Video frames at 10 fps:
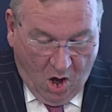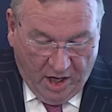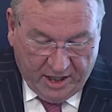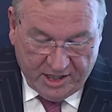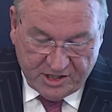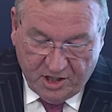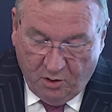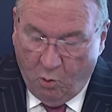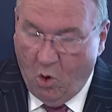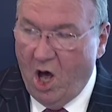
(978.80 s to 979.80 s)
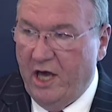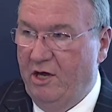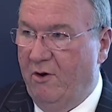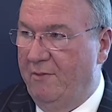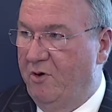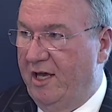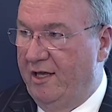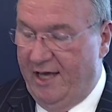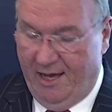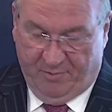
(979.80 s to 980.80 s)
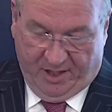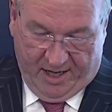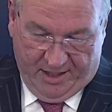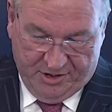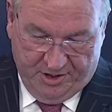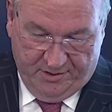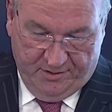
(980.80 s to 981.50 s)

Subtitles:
Consider why you are bringing the application.